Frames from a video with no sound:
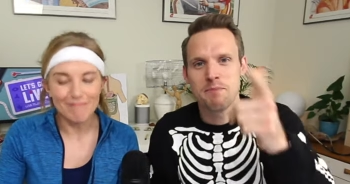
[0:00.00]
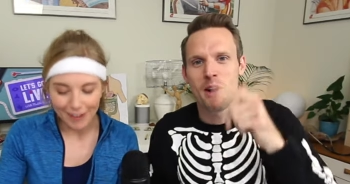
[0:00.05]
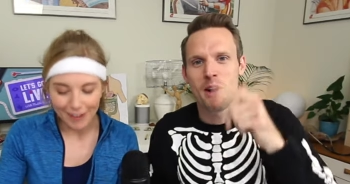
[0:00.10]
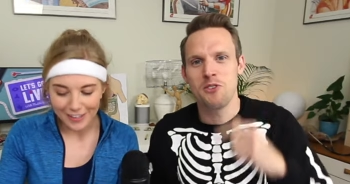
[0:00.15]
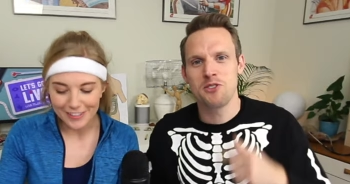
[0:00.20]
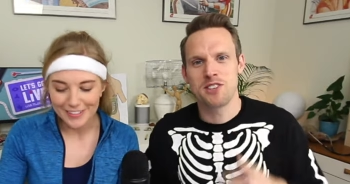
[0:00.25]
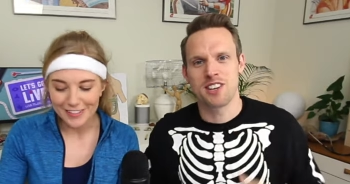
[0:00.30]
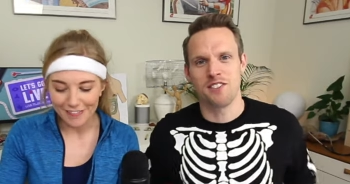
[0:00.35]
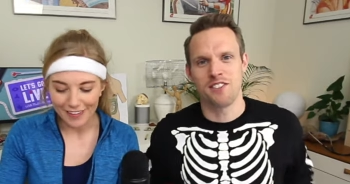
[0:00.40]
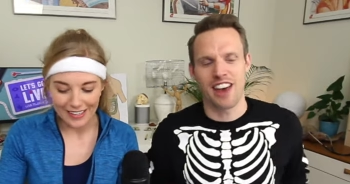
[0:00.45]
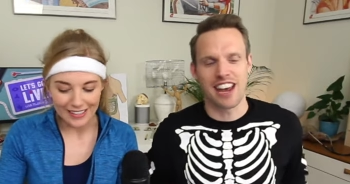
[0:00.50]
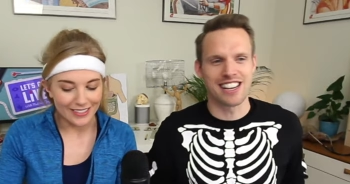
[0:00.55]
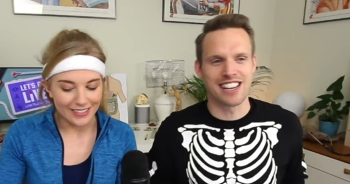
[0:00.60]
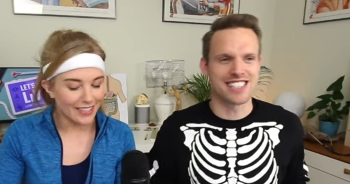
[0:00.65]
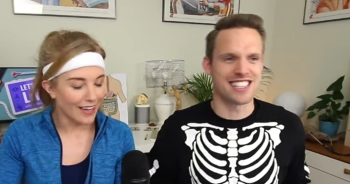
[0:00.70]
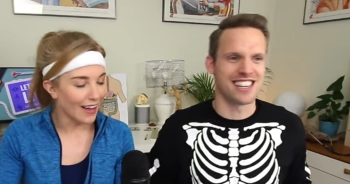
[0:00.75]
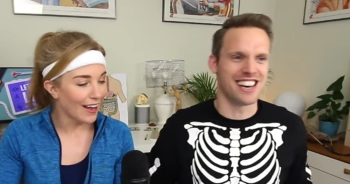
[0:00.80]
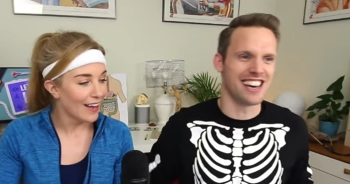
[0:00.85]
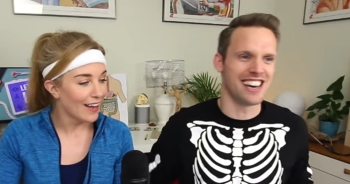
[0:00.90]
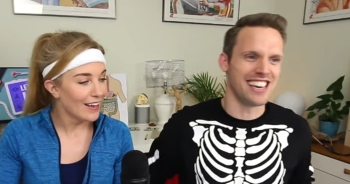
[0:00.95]
Speaker 1: Maddie
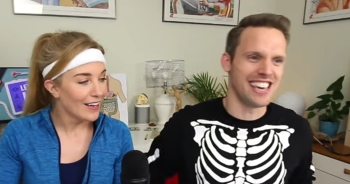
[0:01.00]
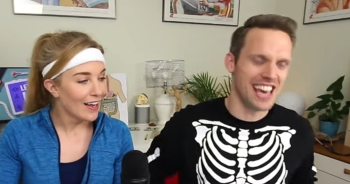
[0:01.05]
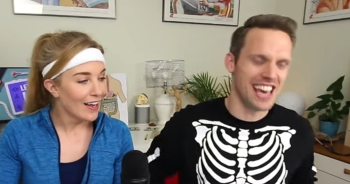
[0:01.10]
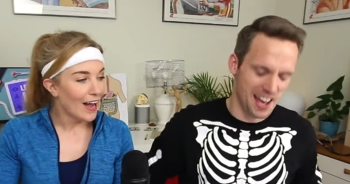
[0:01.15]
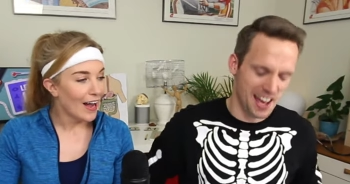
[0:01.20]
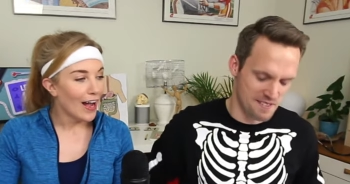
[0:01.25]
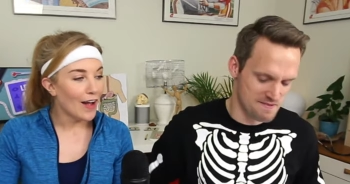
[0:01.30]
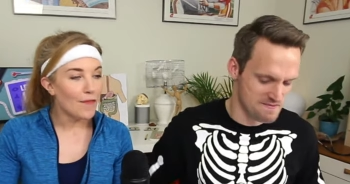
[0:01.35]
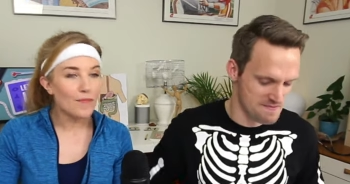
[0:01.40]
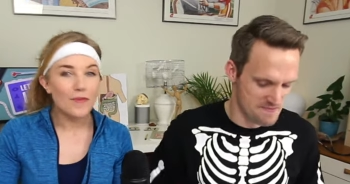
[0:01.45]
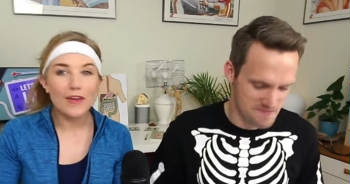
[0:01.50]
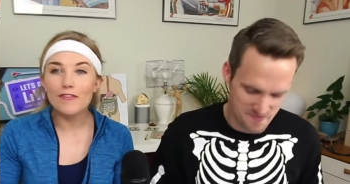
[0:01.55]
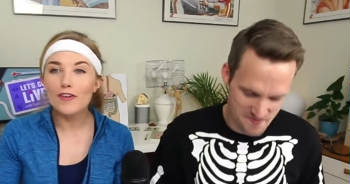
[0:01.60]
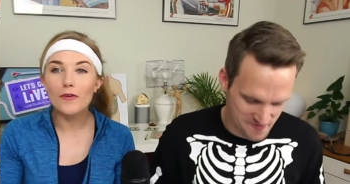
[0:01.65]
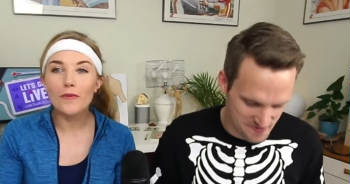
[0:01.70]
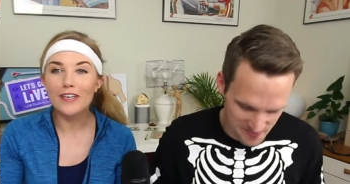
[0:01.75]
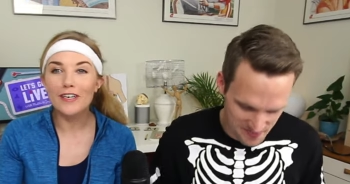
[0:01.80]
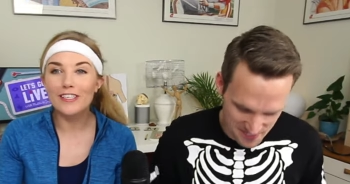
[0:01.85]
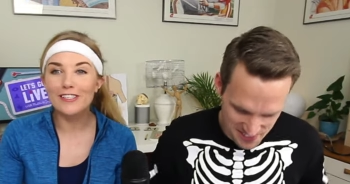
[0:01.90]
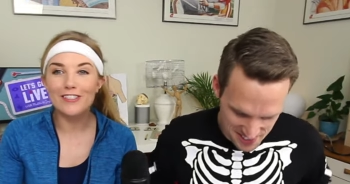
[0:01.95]
Motivator. Motivator. Yeah. And if
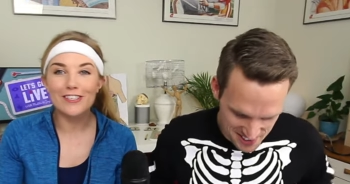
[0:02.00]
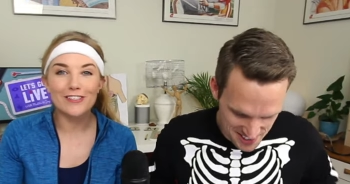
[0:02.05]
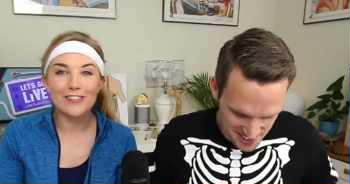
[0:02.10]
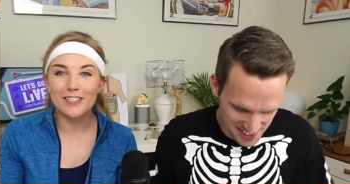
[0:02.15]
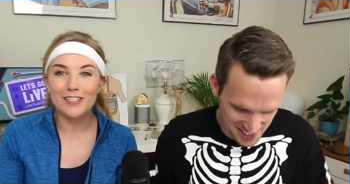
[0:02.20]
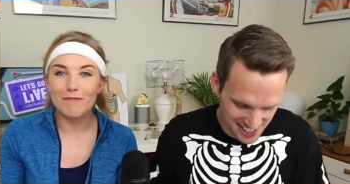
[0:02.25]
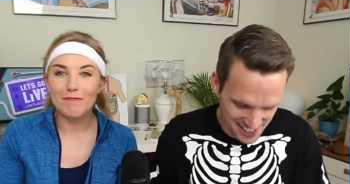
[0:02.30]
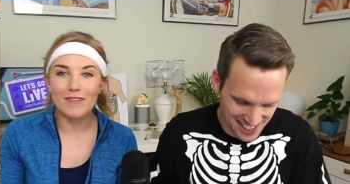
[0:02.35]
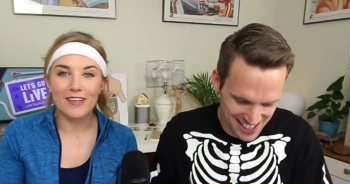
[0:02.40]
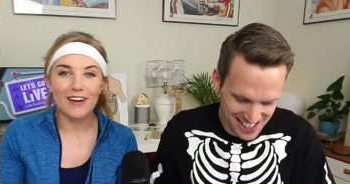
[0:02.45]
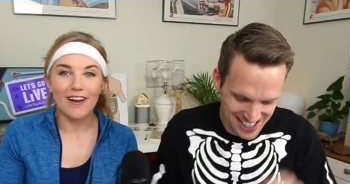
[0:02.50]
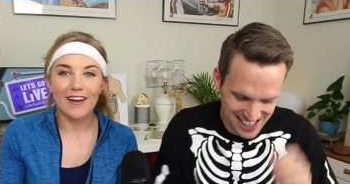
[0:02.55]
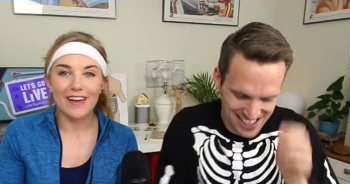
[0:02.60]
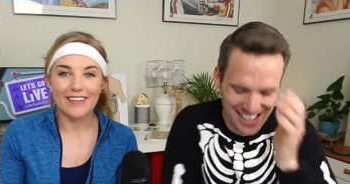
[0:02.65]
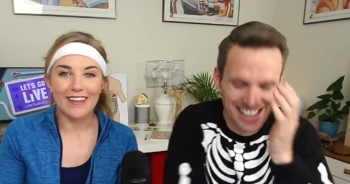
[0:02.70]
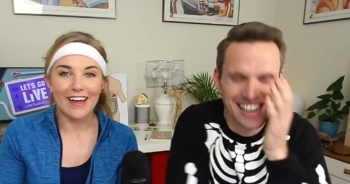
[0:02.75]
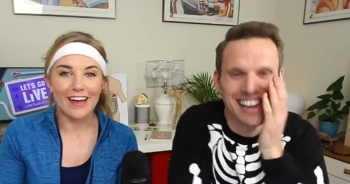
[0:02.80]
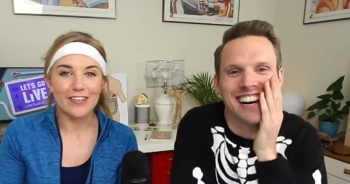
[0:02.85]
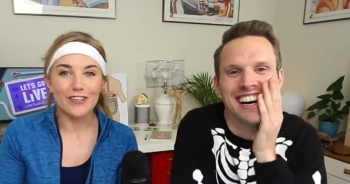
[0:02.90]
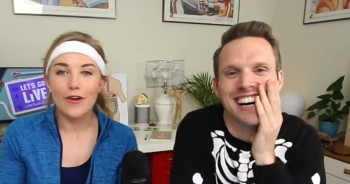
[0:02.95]
you wanted to do something
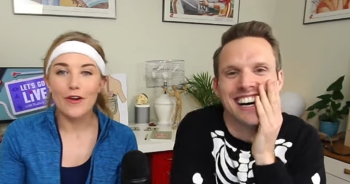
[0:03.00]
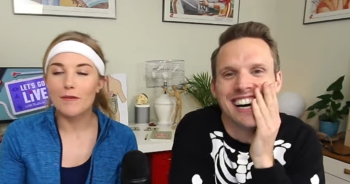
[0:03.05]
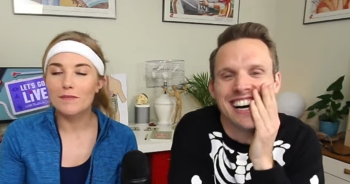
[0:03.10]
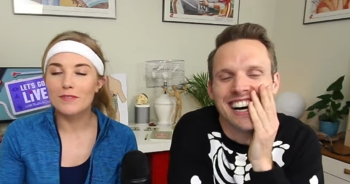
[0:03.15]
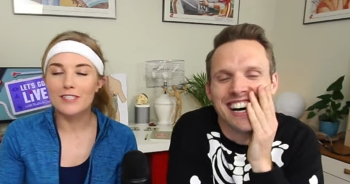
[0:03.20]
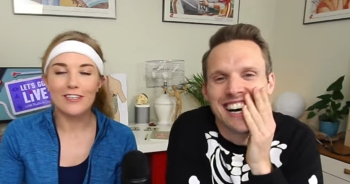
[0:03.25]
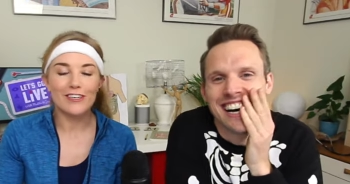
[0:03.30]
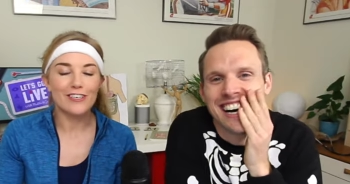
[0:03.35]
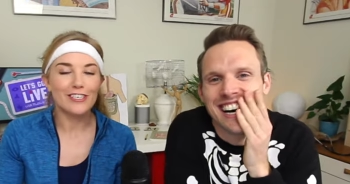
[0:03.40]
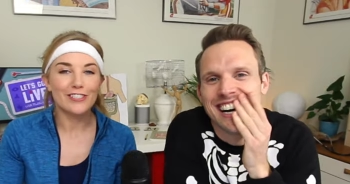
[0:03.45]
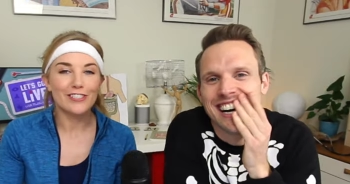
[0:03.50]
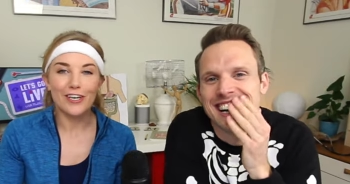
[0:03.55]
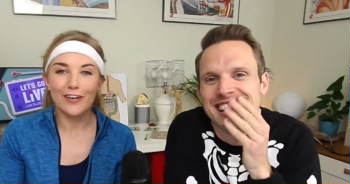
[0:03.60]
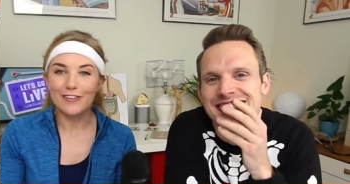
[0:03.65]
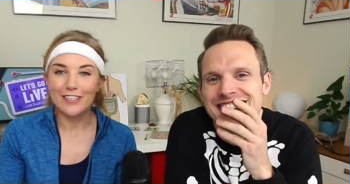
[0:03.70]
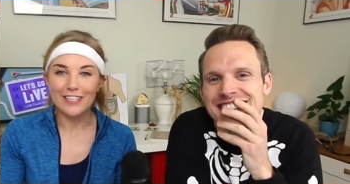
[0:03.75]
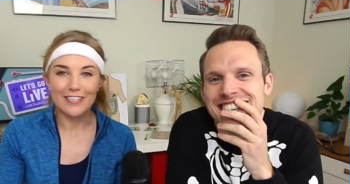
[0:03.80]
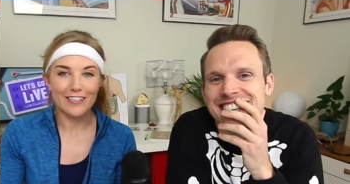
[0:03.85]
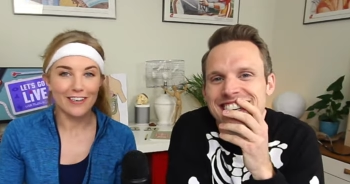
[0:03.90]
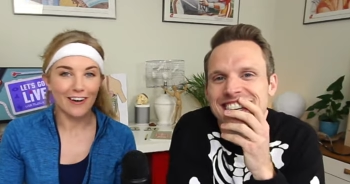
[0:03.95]
like that, you absolutely
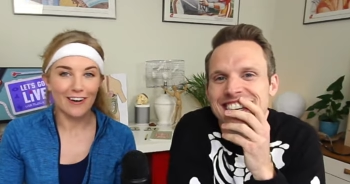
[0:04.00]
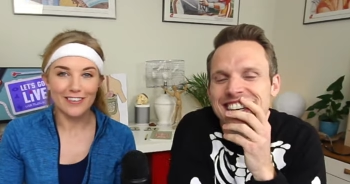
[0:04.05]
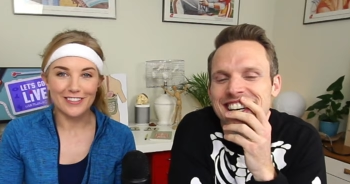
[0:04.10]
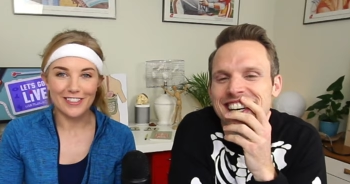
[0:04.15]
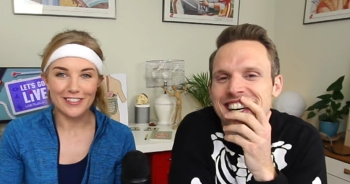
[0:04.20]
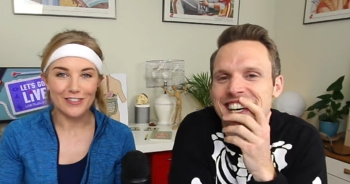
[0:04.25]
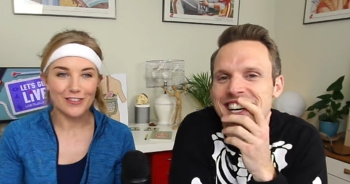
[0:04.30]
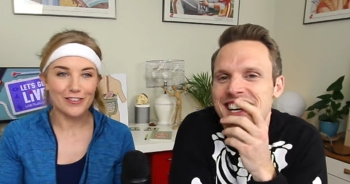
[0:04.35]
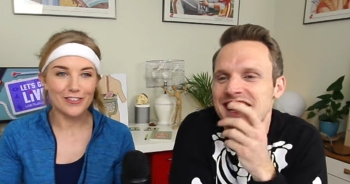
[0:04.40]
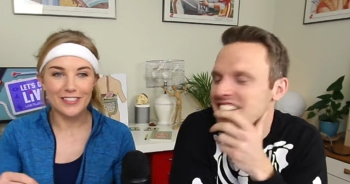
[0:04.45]
don't need a garden.